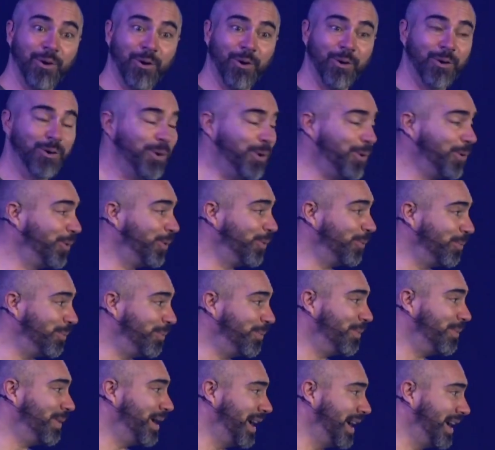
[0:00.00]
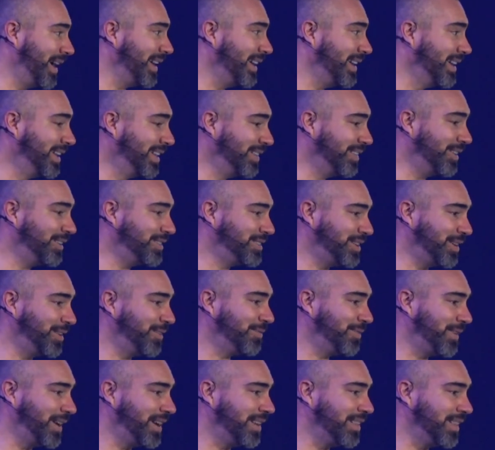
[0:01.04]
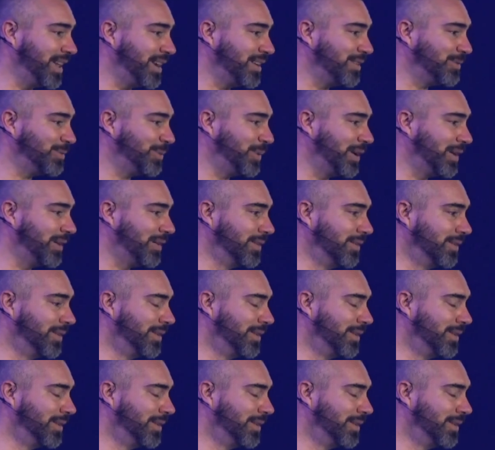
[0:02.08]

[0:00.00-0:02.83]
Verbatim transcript: oh my they're terrified of that as well